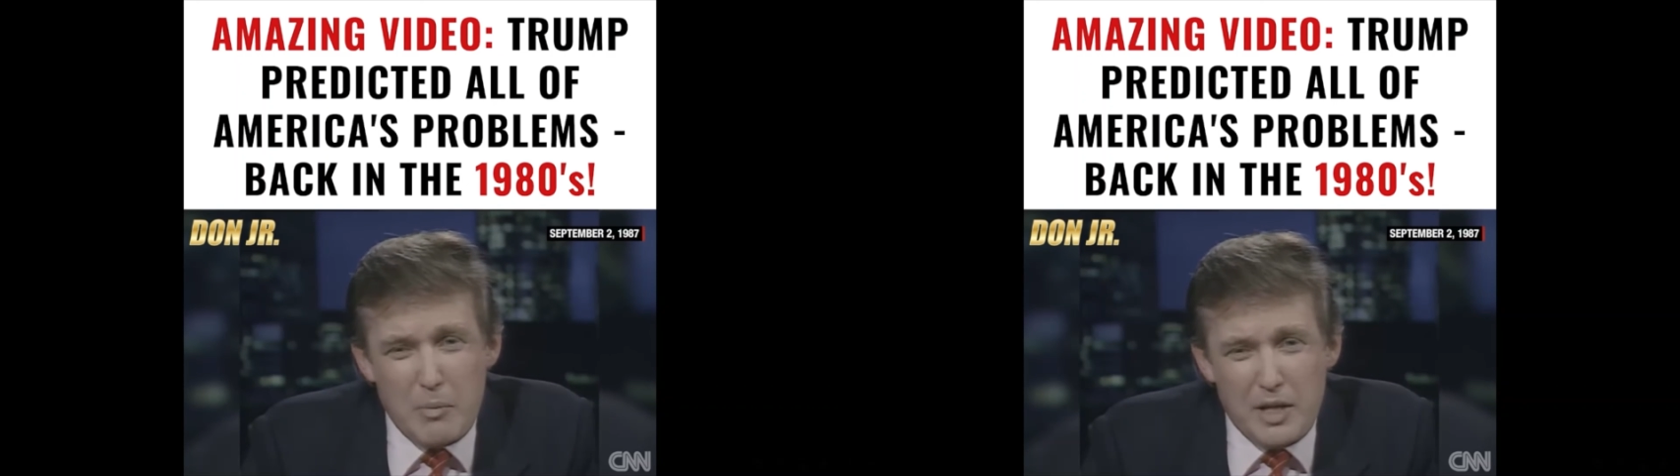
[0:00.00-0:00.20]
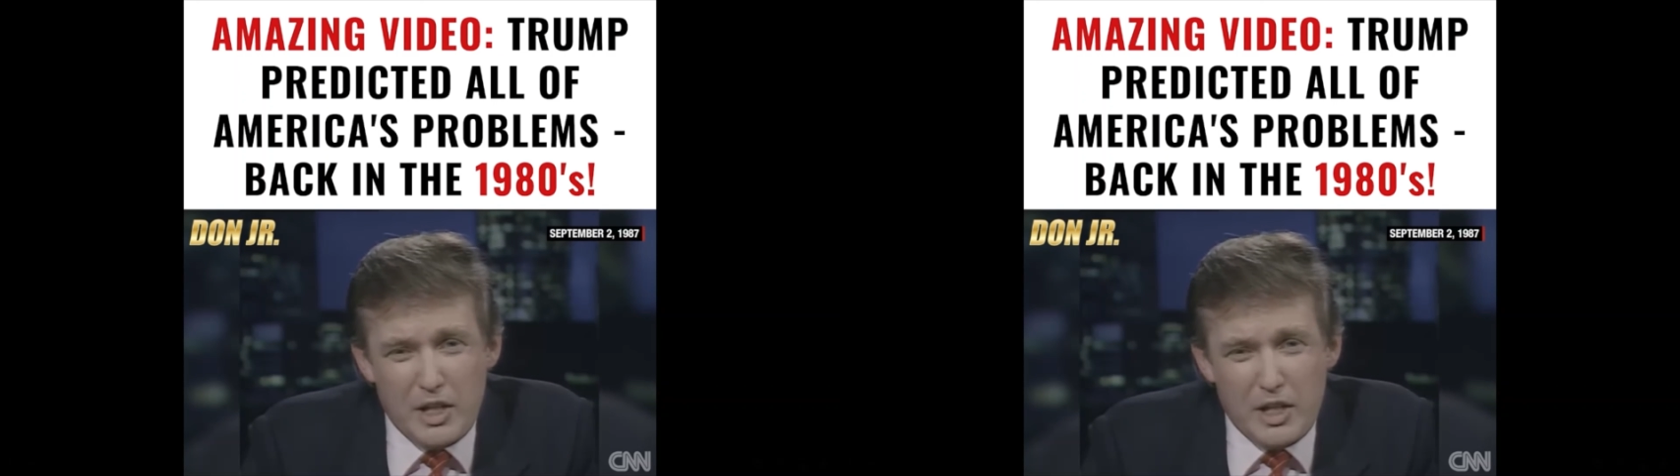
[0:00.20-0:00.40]

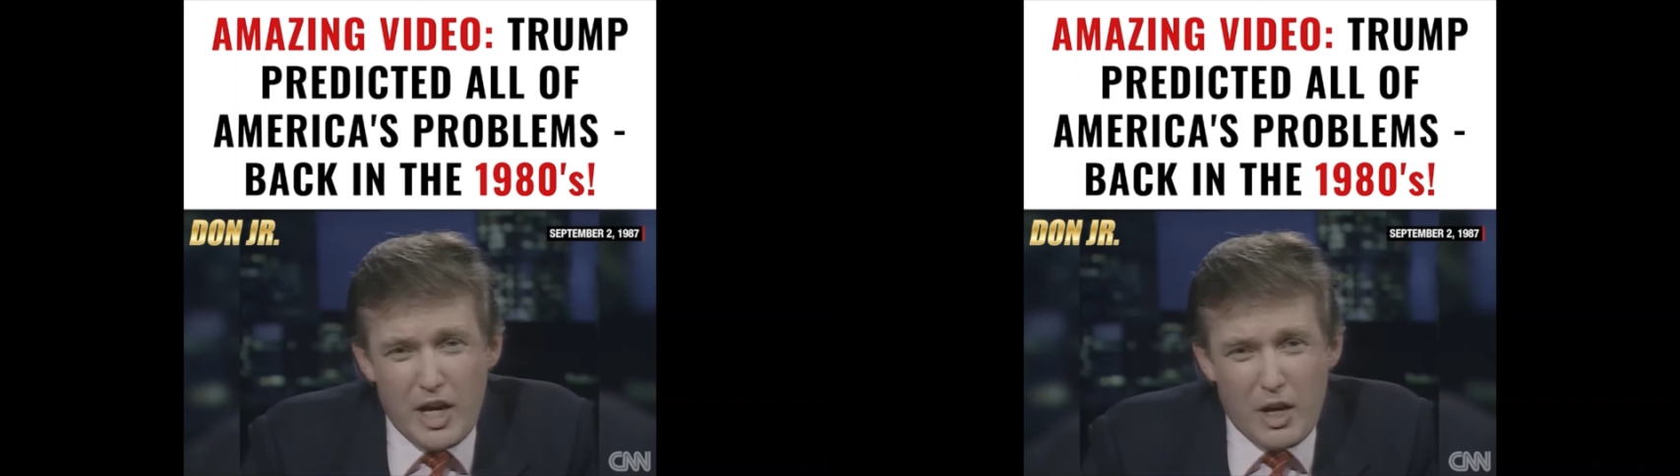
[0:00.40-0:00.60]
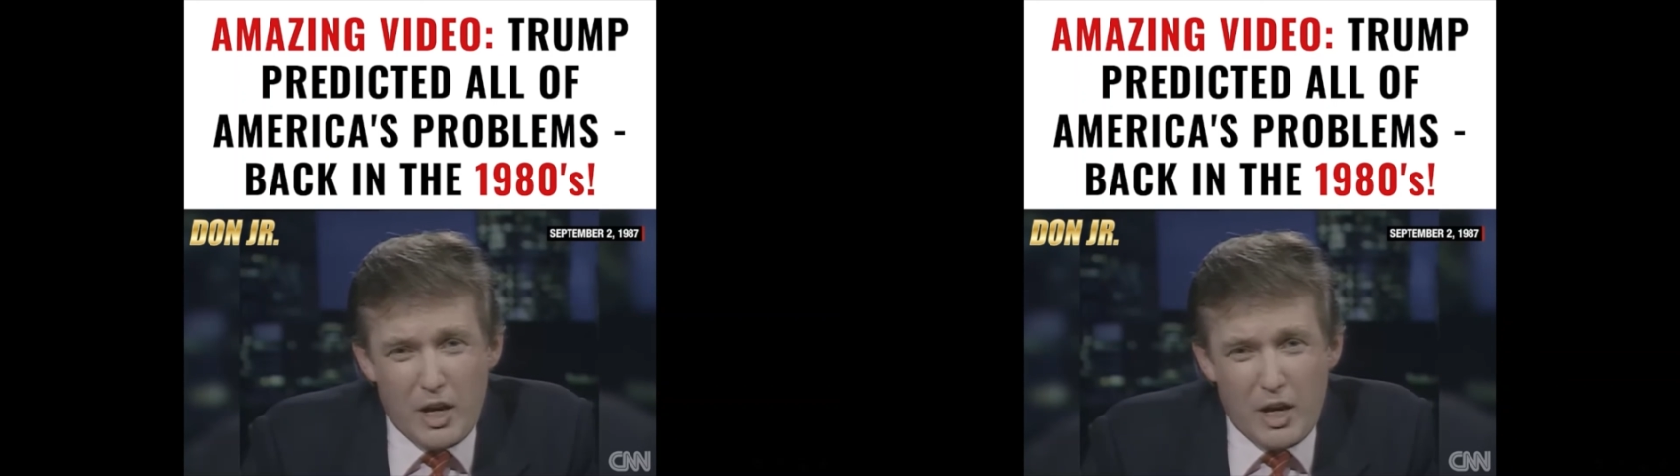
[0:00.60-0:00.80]
million
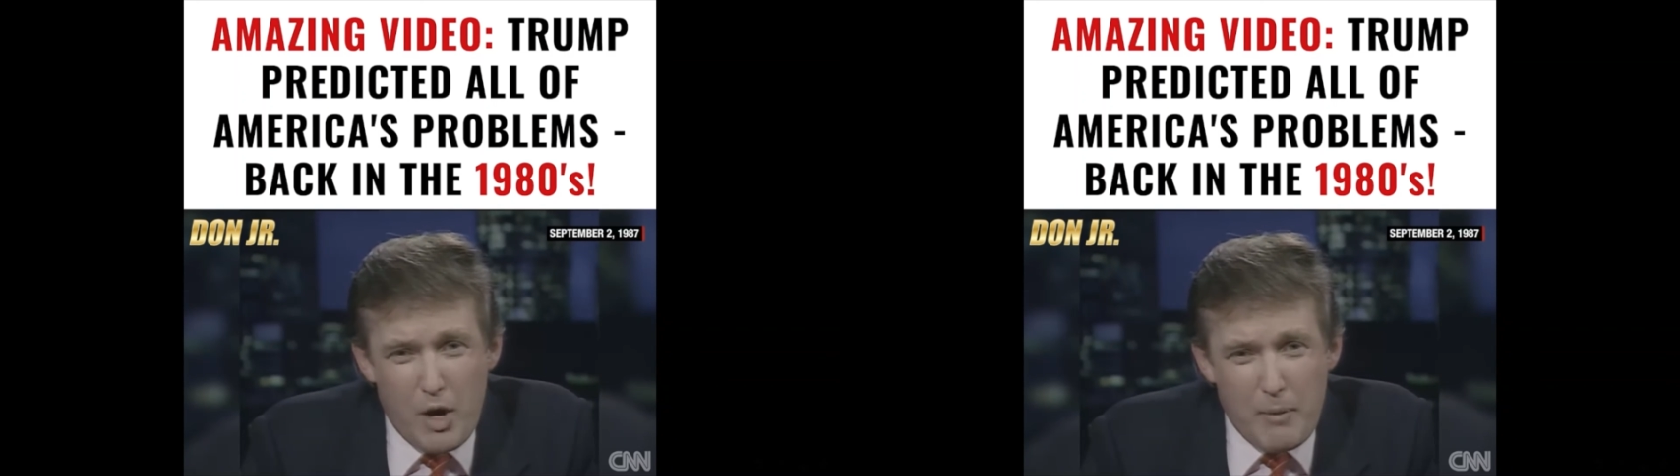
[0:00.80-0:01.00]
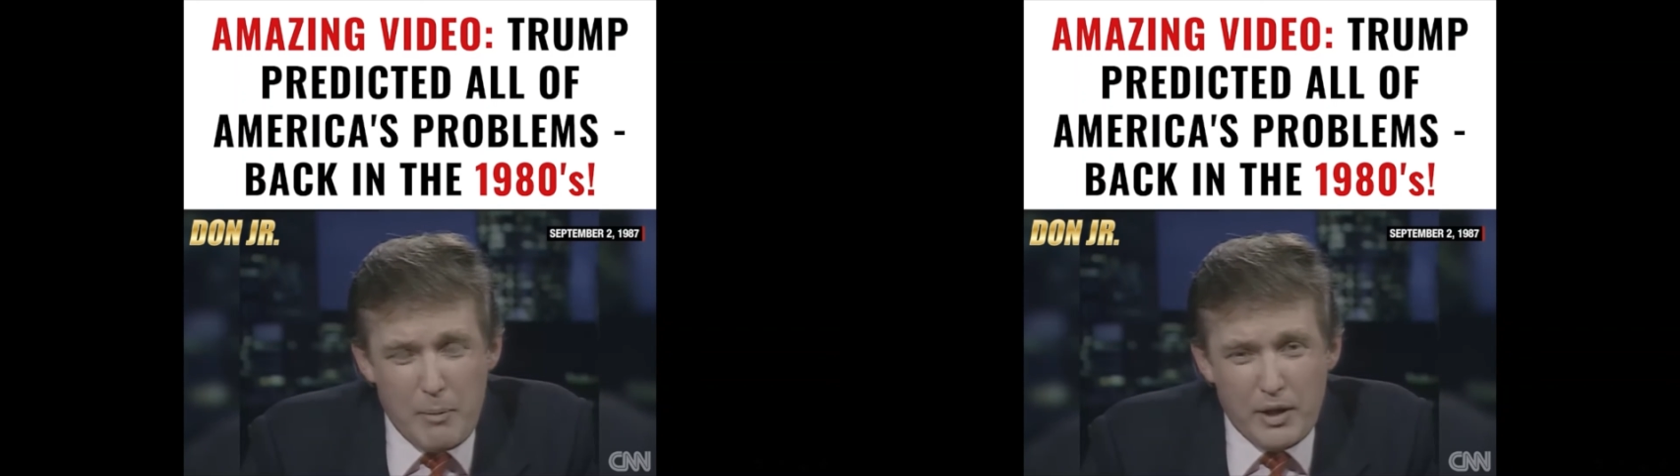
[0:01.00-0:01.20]
dollar
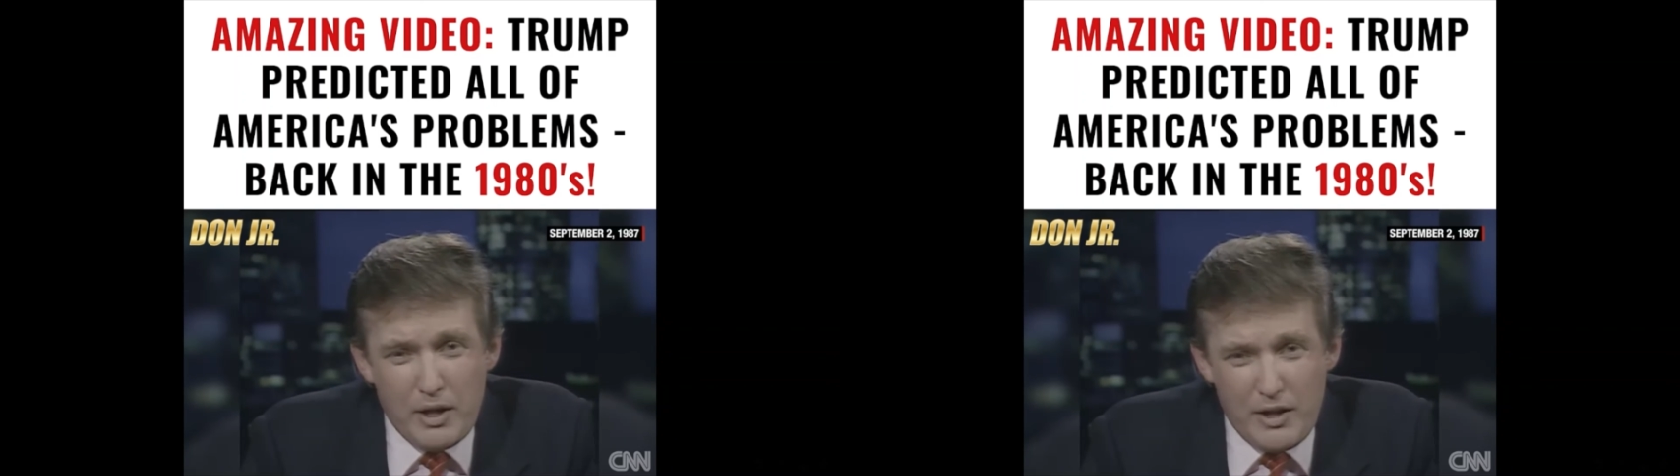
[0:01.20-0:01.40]
apartment.